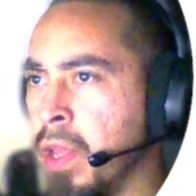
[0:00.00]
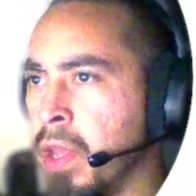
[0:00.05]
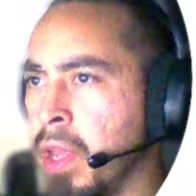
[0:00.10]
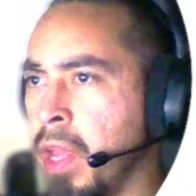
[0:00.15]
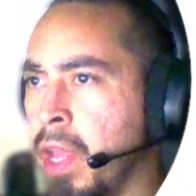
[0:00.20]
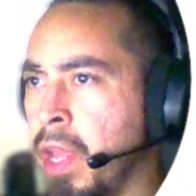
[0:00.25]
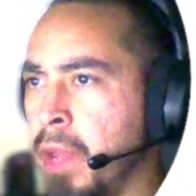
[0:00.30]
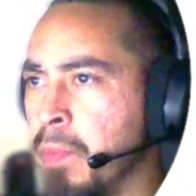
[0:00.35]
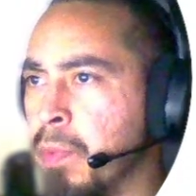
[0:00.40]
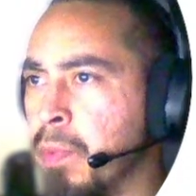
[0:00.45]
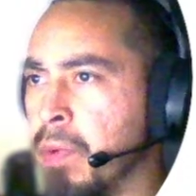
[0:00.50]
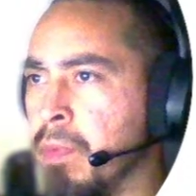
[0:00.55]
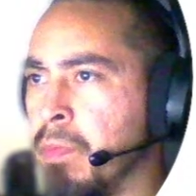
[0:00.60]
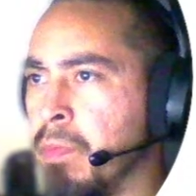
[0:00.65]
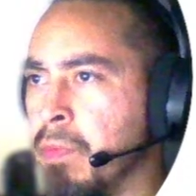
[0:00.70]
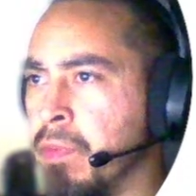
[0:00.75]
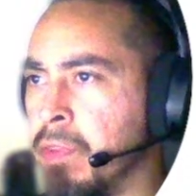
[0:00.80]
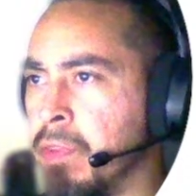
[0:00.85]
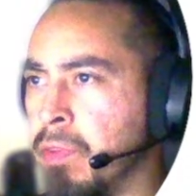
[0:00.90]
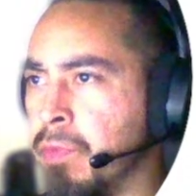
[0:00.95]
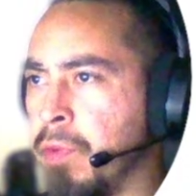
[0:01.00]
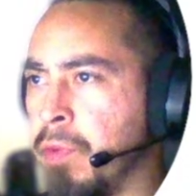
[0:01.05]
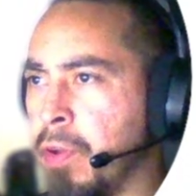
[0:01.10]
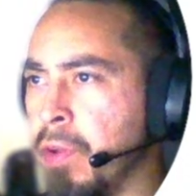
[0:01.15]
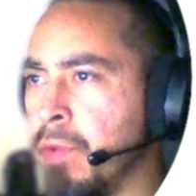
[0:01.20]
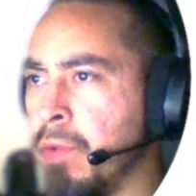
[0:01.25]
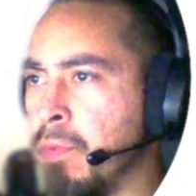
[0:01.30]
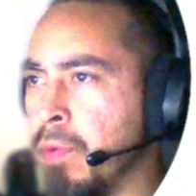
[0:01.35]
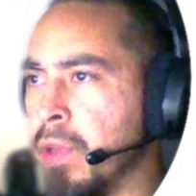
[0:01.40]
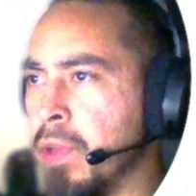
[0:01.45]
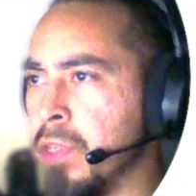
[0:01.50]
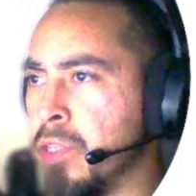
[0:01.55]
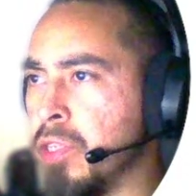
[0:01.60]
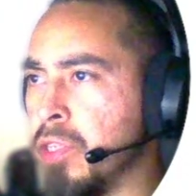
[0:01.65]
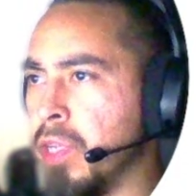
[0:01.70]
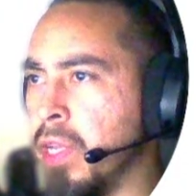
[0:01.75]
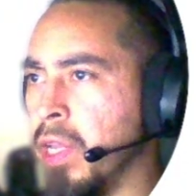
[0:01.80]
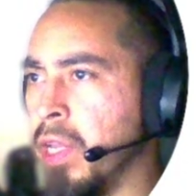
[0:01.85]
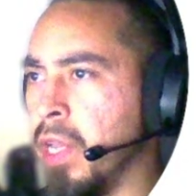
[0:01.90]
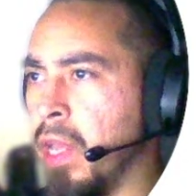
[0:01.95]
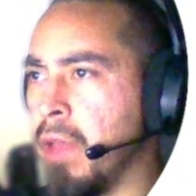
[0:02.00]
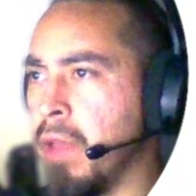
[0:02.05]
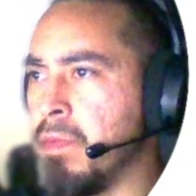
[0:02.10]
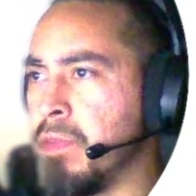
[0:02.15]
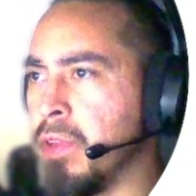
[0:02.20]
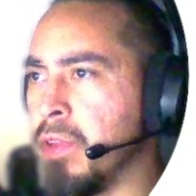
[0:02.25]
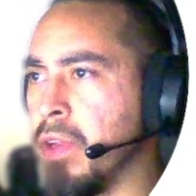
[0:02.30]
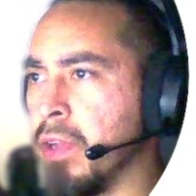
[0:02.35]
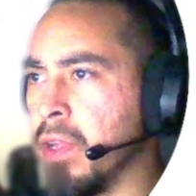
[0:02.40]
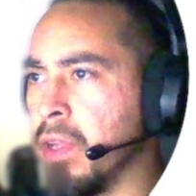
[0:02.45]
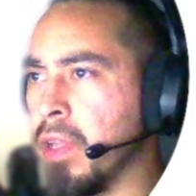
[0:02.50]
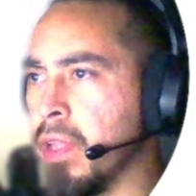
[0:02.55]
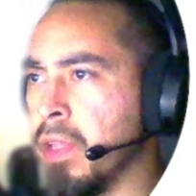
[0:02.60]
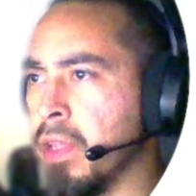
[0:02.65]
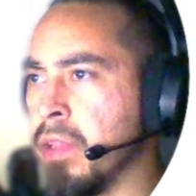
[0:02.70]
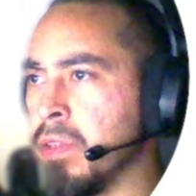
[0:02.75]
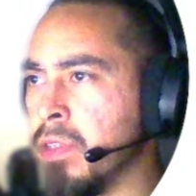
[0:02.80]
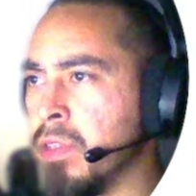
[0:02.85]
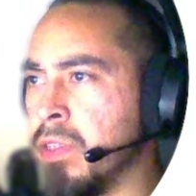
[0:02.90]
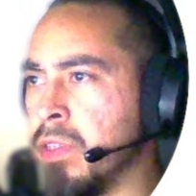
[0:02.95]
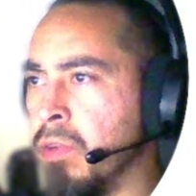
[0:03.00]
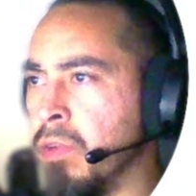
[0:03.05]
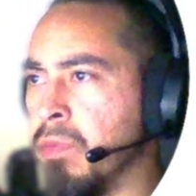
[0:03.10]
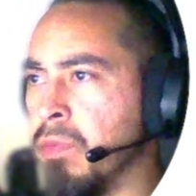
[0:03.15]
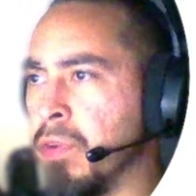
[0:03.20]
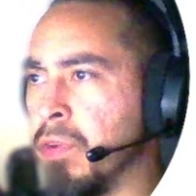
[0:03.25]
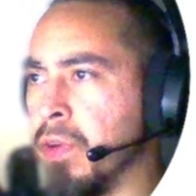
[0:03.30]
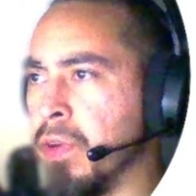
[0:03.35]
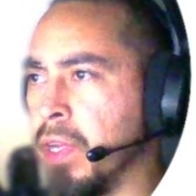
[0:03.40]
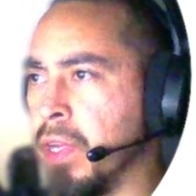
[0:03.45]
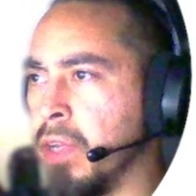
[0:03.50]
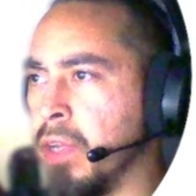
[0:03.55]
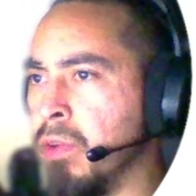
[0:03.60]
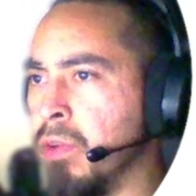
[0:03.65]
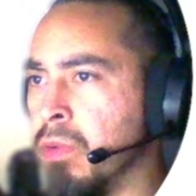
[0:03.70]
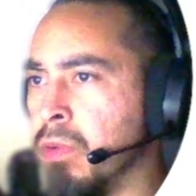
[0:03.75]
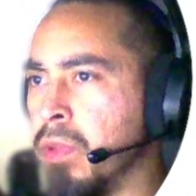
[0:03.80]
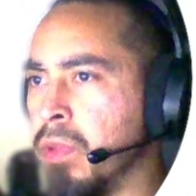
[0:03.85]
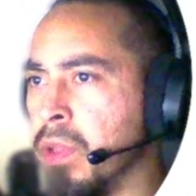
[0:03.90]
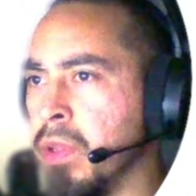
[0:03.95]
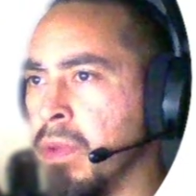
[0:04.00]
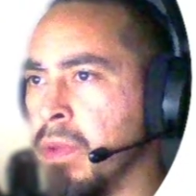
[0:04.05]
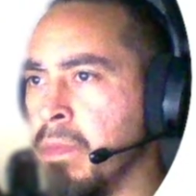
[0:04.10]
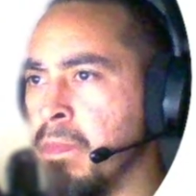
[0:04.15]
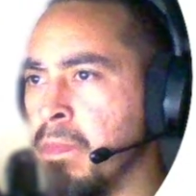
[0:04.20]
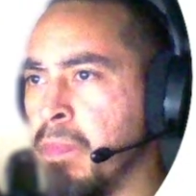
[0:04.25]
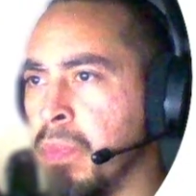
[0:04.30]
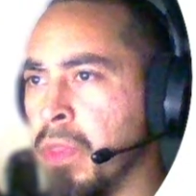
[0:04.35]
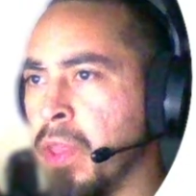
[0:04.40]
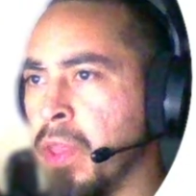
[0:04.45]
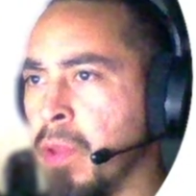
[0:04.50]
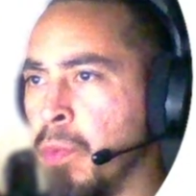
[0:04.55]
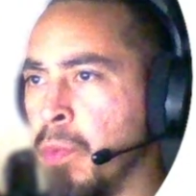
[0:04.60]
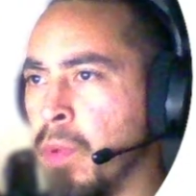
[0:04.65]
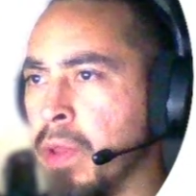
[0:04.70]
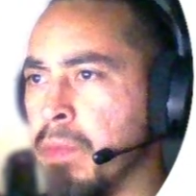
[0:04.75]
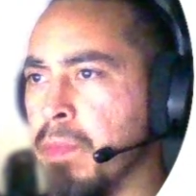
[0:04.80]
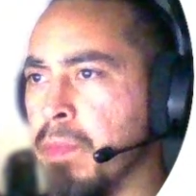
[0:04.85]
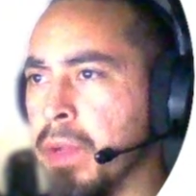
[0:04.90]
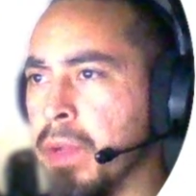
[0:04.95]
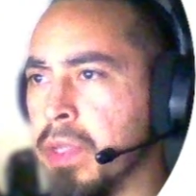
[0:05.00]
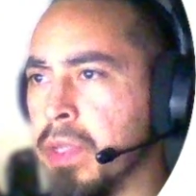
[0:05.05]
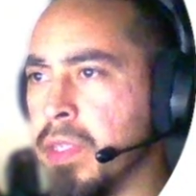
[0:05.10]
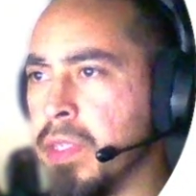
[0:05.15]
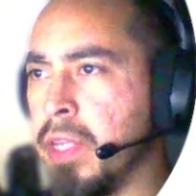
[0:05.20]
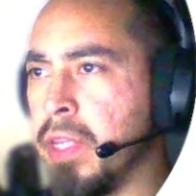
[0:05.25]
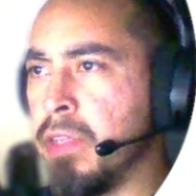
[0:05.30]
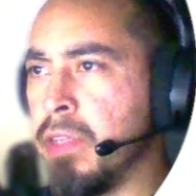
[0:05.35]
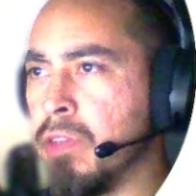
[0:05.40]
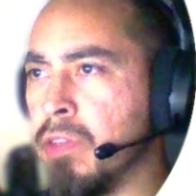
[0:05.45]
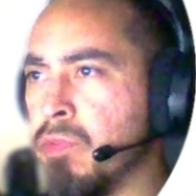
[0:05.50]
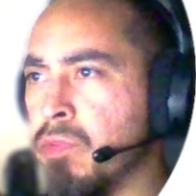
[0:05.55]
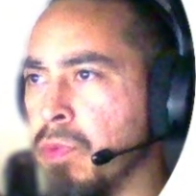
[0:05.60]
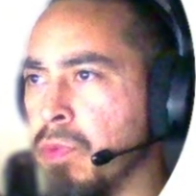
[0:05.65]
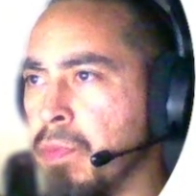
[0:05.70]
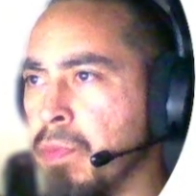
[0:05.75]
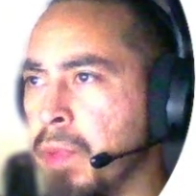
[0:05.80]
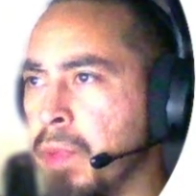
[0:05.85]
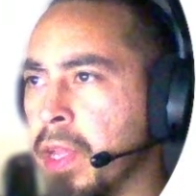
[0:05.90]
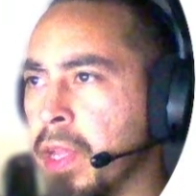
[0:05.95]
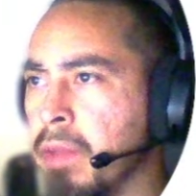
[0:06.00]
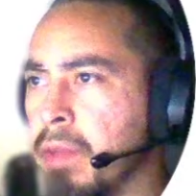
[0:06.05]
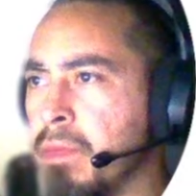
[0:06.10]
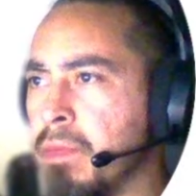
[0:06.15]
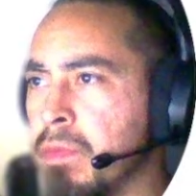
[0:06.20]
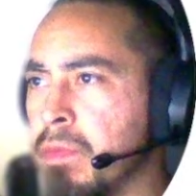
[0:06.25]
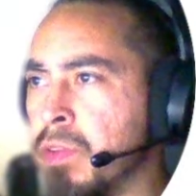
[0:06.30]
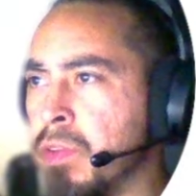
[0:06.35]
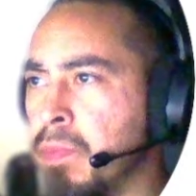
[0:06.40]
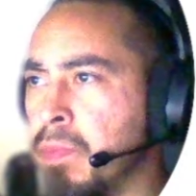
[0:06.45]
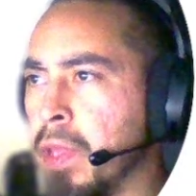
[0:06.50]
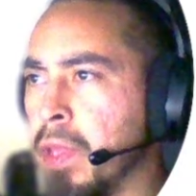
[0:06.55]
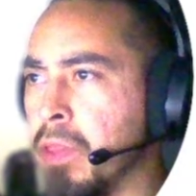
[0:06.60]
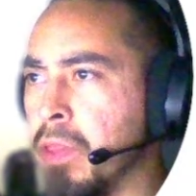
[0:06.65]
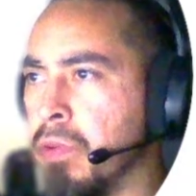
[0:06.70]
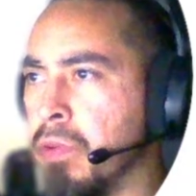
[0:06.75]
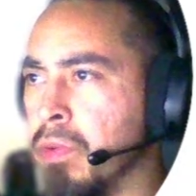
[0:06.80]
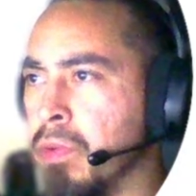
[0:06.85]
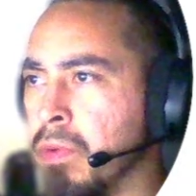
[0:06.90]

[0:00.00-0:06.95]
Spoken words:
Abram was very rich in livestock, silver, and gold. He went by stages from Negev to Bethel,